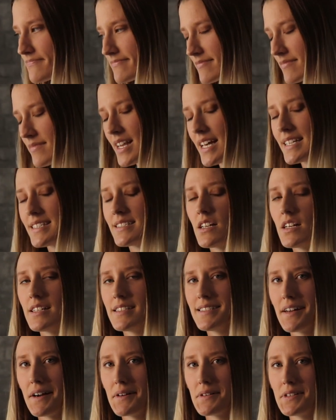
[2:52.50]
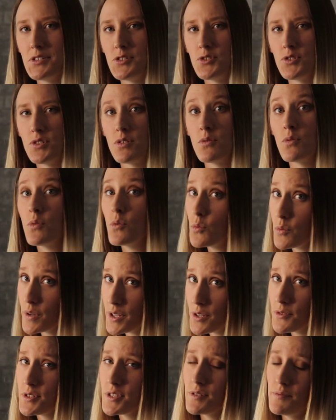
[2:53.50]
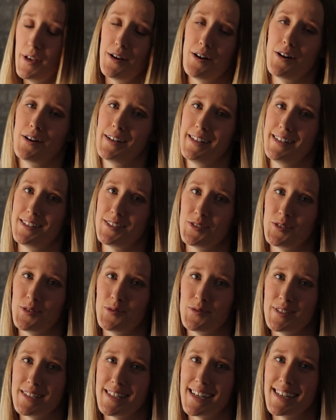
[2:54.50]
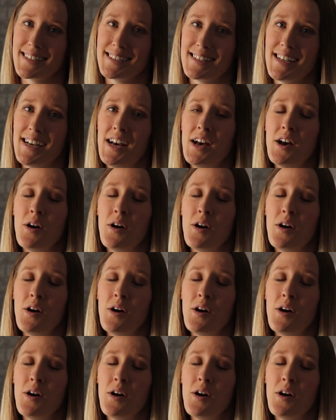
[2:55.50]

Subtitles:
That's not entirely true. We used to be a hardiness zone 6,